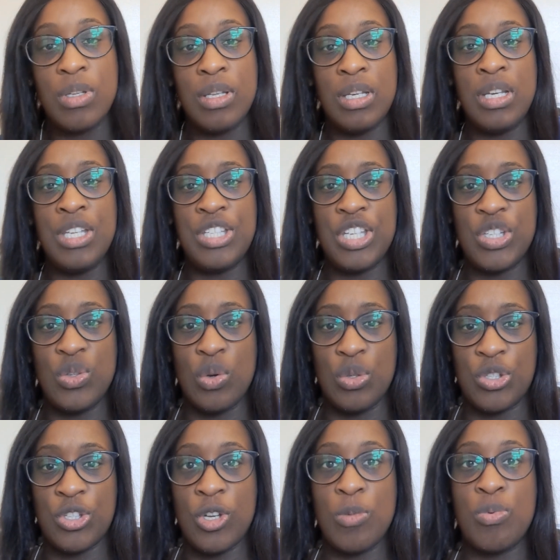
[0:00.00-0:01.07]
And this is not
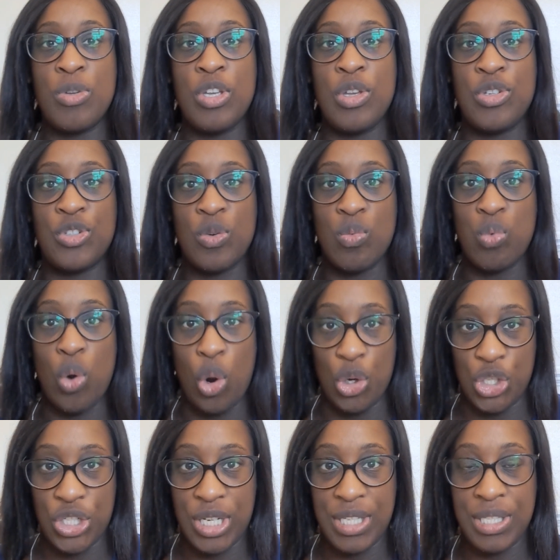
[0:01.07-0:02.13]
soap we use to
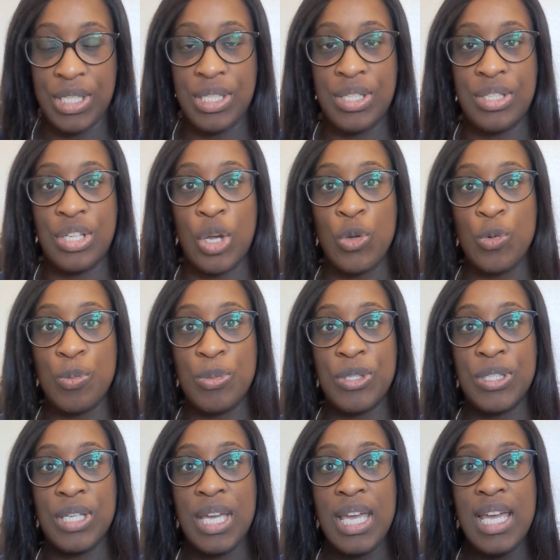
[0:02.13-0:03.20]
wash. This is
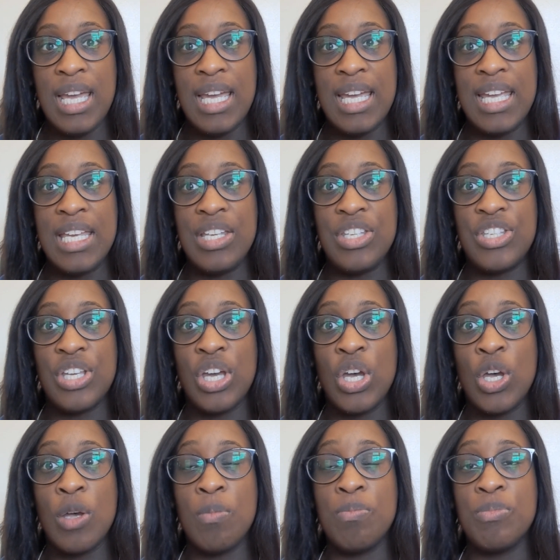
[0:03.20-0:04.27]
soaps in
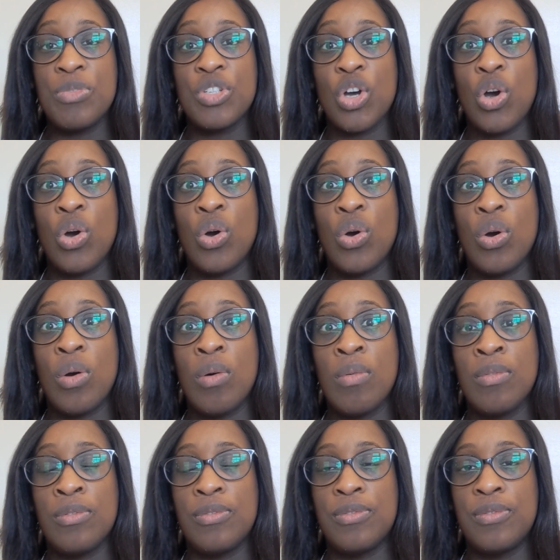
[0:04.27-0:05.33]
terms
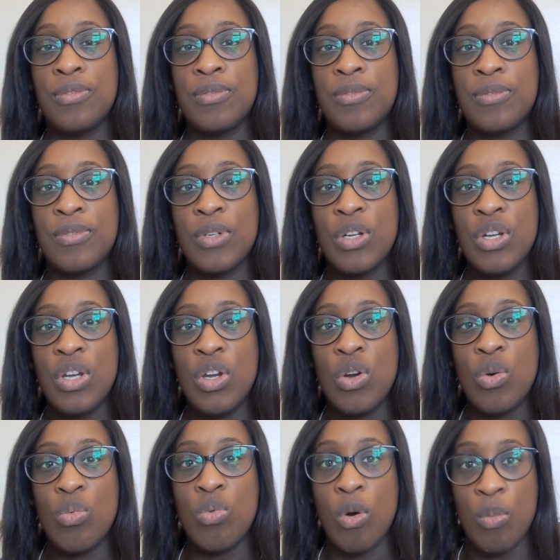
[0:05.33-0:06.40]
of
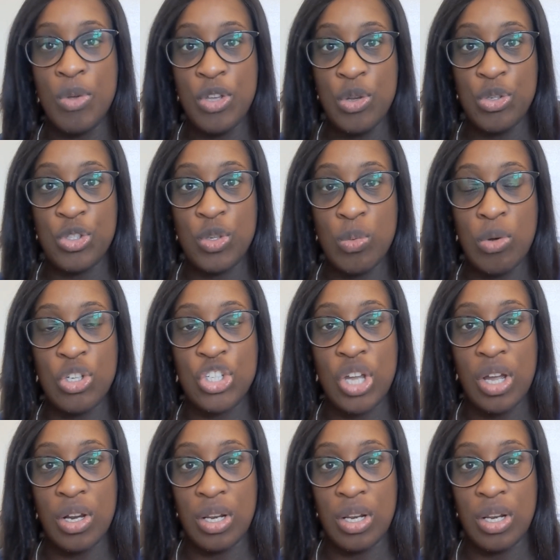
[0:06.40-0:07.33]
what we use to wash our